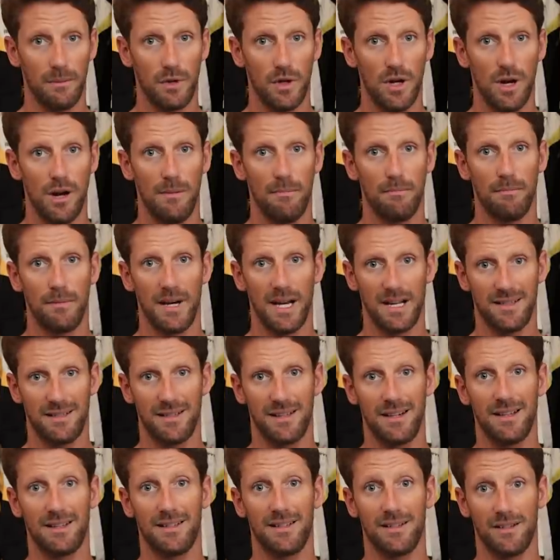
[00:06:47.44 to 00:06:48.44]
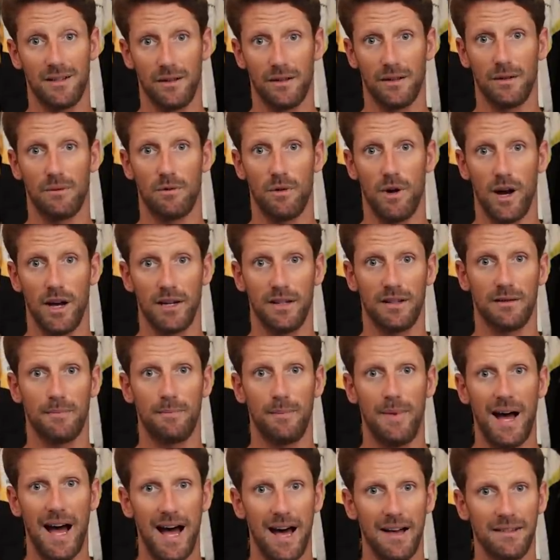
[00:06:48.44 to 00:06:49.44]
Bull. Mercedes is on the right
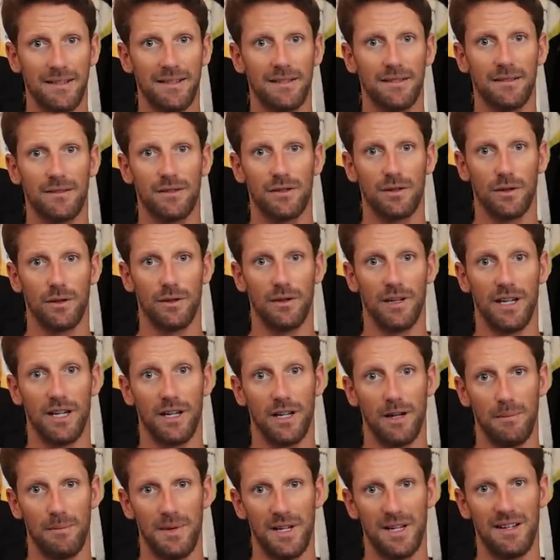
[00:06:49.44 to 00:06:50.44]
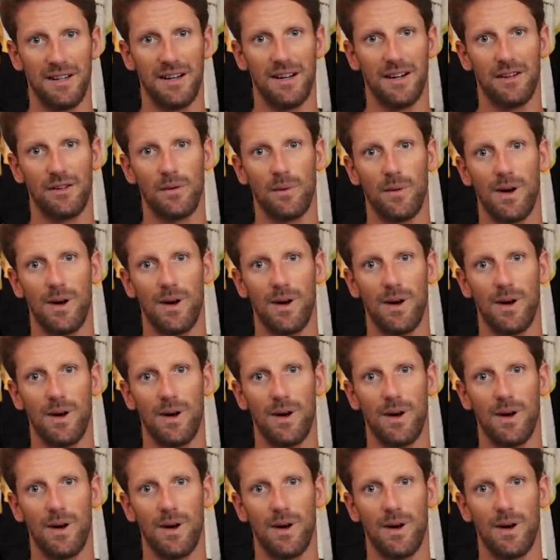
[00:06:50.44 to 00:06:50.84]
path, so they're gonna be there as